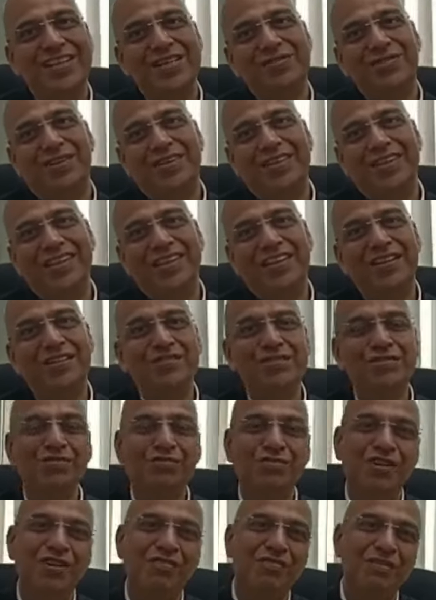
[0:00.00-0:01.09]
Swathi Reddy used
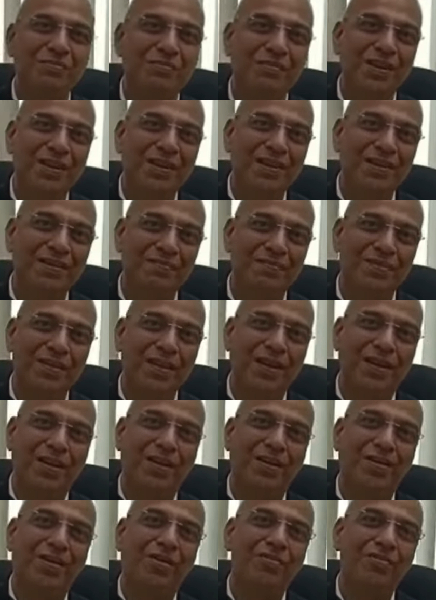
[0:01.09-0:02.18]
to work with me
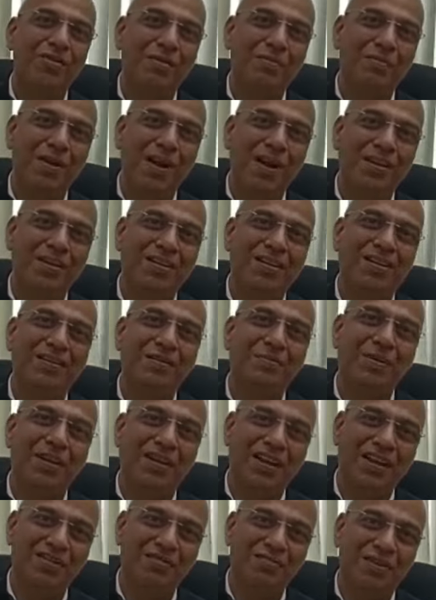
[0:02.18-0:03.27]
long term back in the
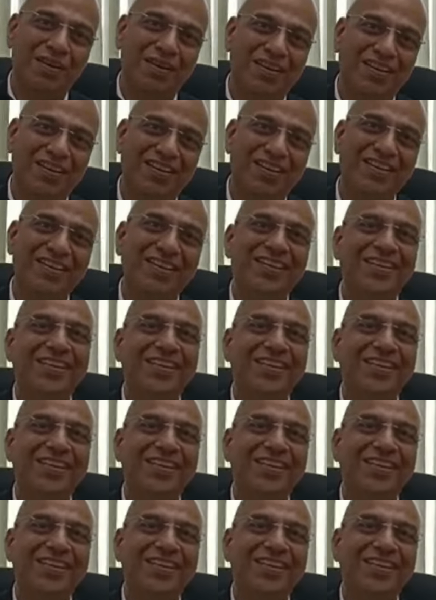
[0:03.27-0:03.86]
beginning of my career.